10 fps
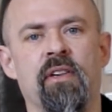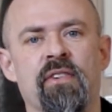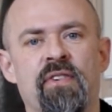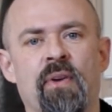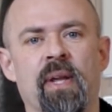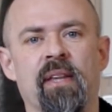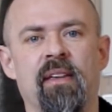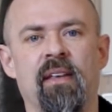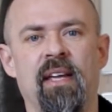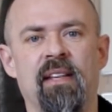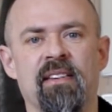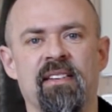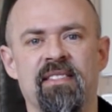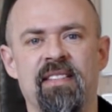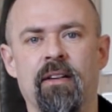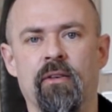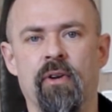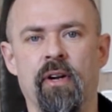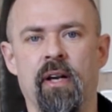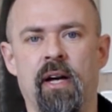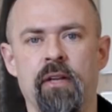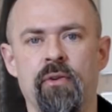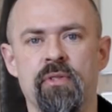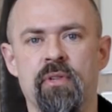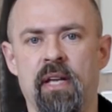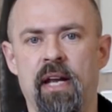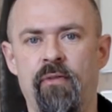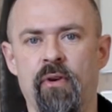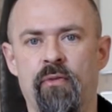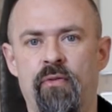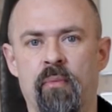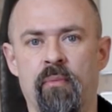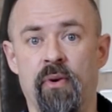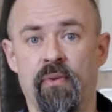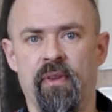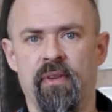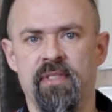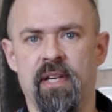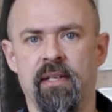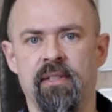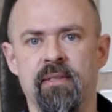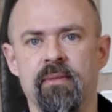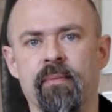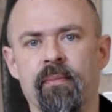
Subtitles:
So that in single coil I used airflow from both sides.